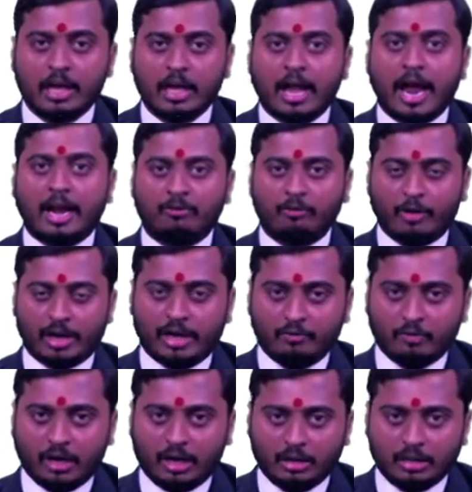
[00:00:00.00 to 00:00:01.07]
And
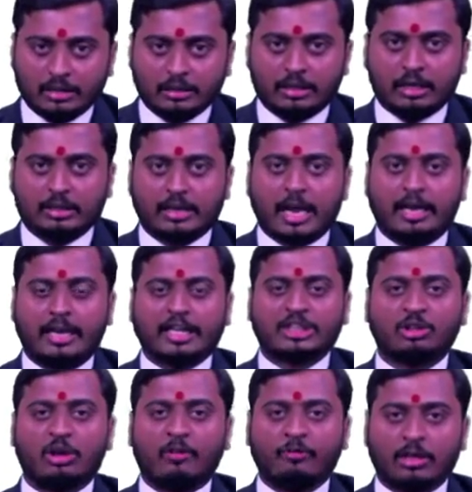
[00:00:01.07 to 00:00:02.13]
whenever the
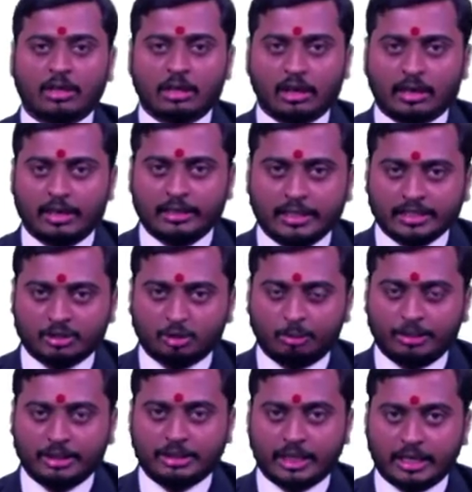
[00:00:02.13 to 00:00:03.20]
direction of a current is to
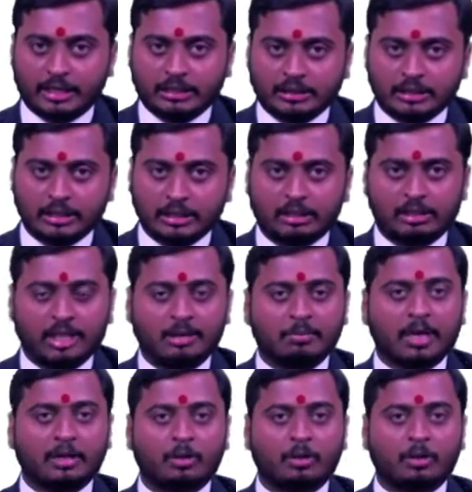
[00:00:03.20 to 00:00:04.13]
be changed, then but